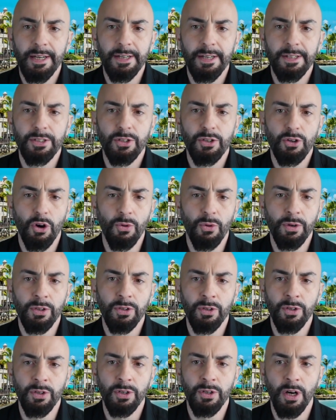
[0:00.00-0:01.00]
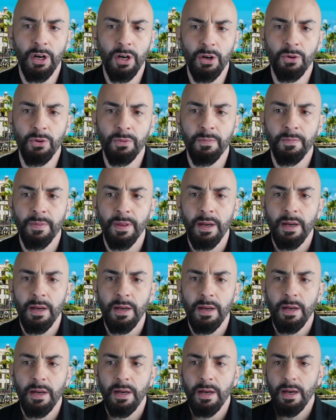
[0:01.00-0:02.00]
is going to go.
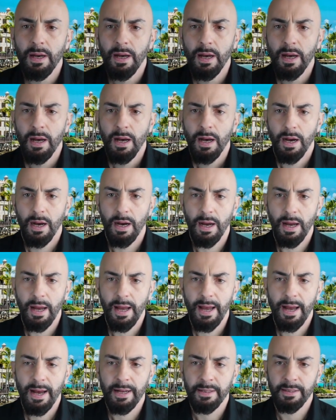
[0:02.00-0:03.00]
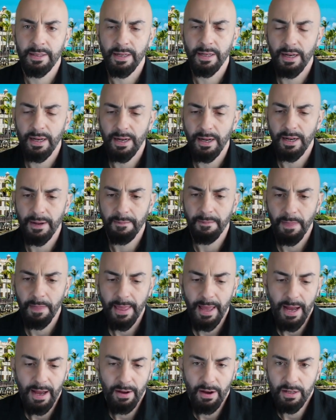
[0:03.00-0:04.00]
And
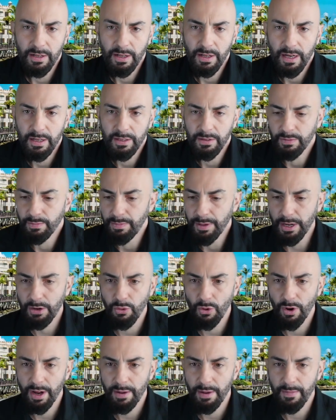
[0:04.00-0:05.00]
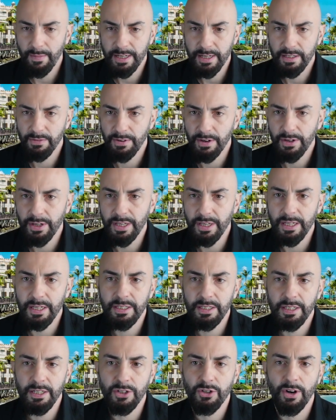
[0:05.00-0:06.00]
Bitcoin makes a very
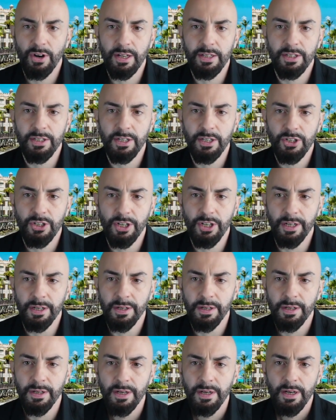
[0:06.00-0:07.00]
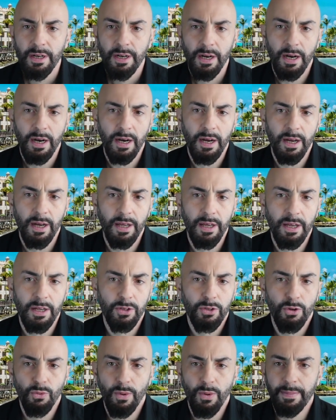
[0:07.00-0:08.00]
easy transition
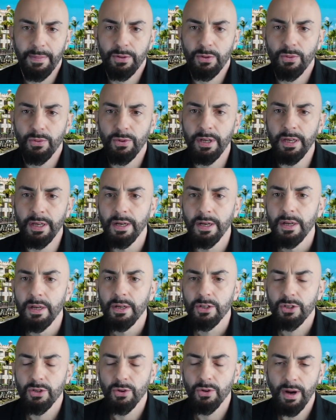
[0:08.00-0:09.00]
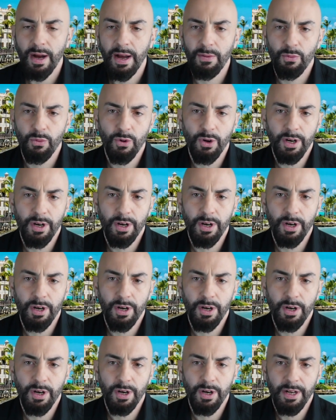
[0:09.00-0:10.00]
into Web3. So I would
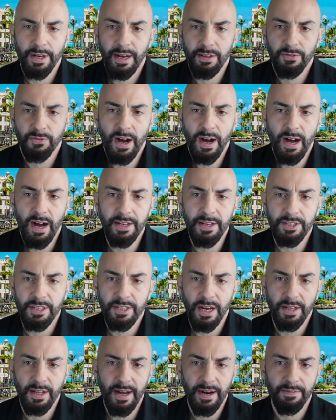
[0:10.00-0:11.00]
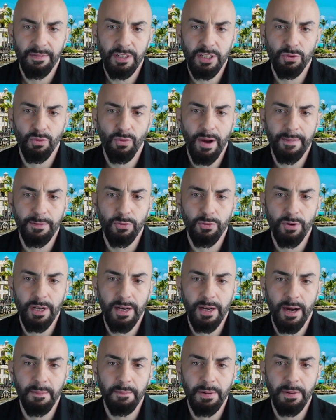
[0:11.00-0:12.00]
advise a lot of these
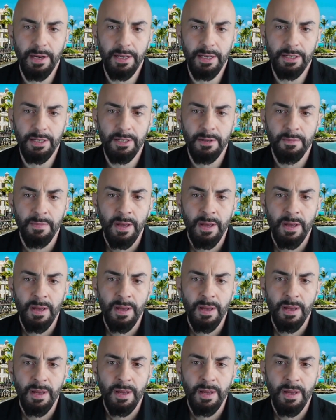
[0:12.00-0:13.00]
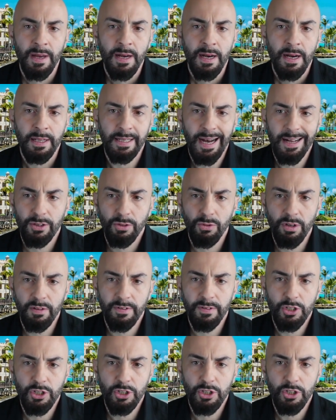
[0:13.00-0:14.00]
Web3 companies not to even
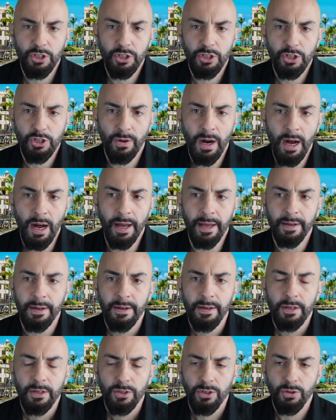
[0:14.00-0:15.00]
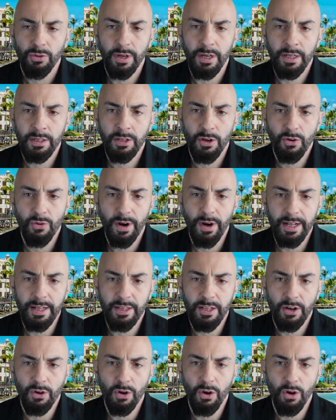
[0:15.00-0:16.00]
try to
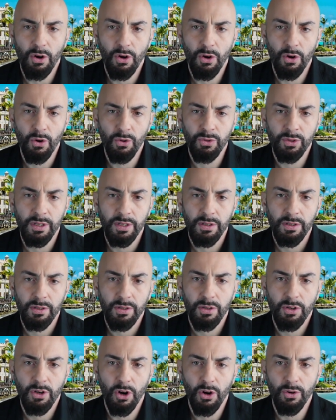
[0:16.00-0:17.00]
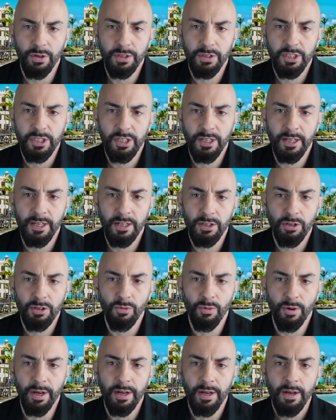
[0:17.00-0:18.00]
integrate their own currency
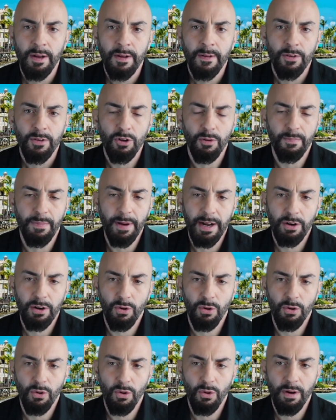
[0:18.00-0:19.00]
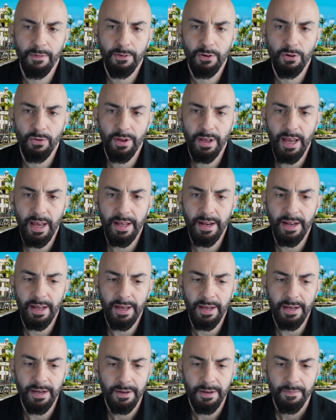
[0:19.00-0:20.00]
into it. You're better off
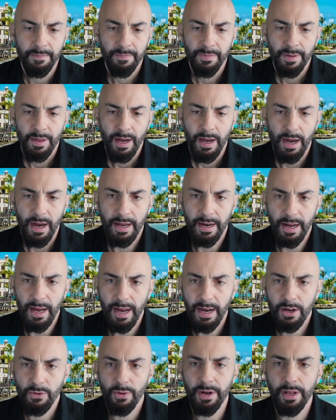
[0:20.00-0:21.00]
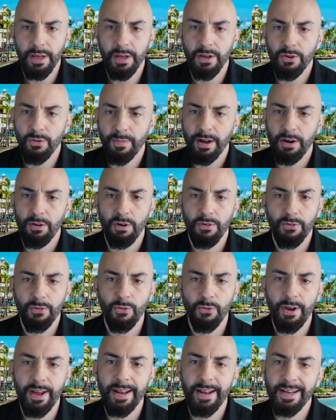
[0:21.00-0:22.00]
creating an equity. You're better off
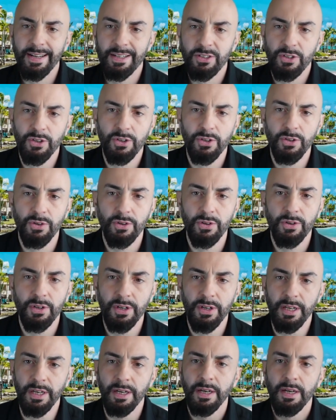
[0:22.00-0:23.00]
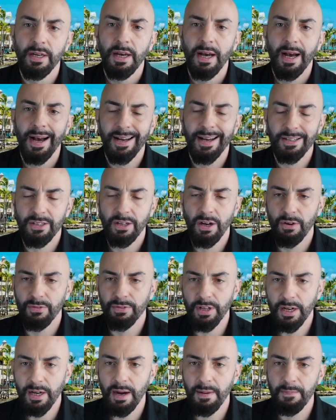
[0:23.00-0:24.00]
creating a security
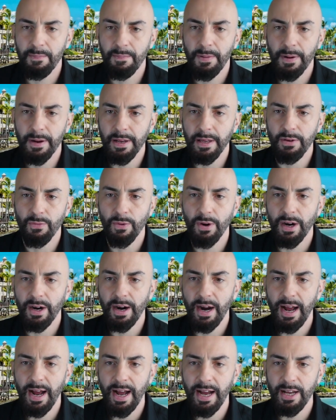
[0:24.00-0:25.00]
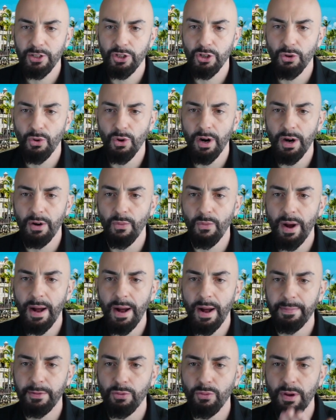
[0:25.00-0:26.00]
of the company, where as your
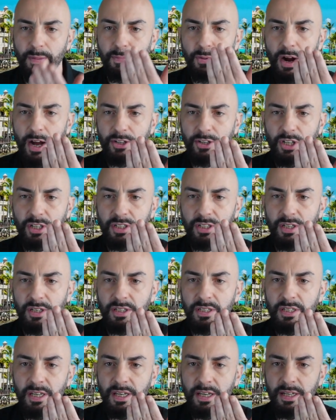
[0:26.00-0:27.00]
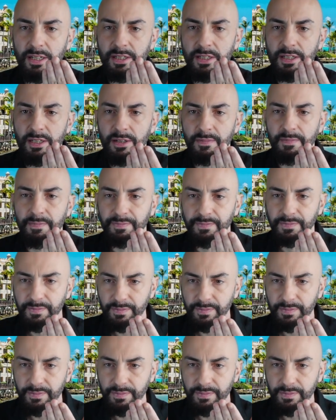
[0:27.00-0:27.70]
Web3 project succeeds,